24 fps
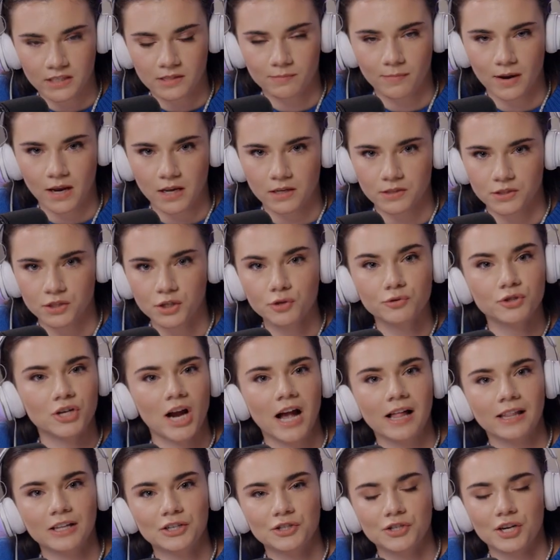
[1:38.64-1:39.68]
This means new
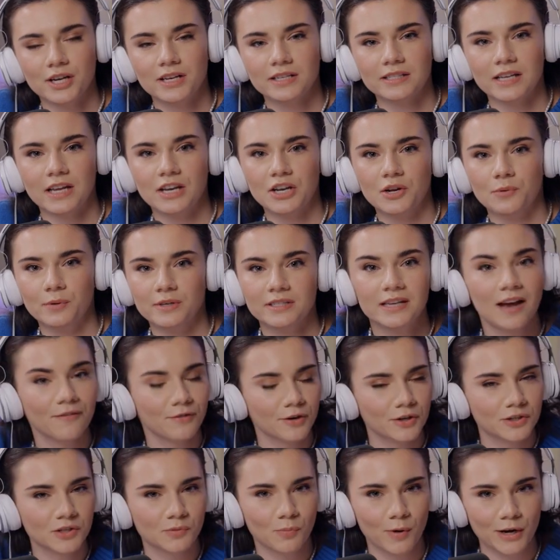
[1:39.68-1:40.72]
challenges and new
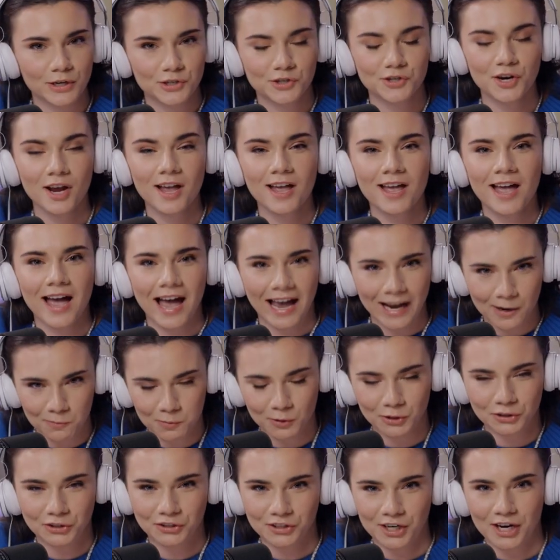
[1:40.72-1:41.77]
endeavors, which I
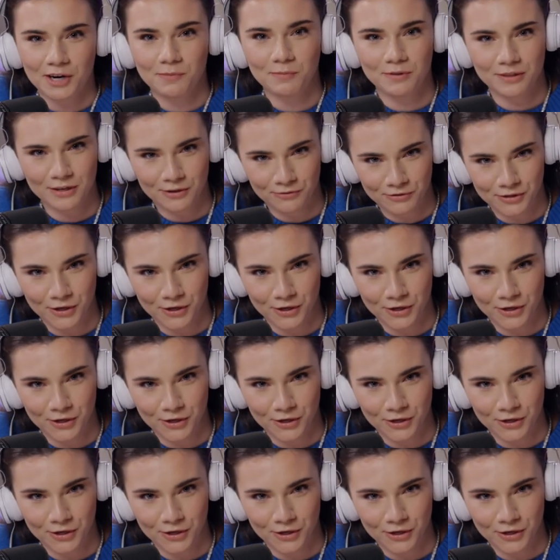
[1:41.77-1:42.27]
will share with you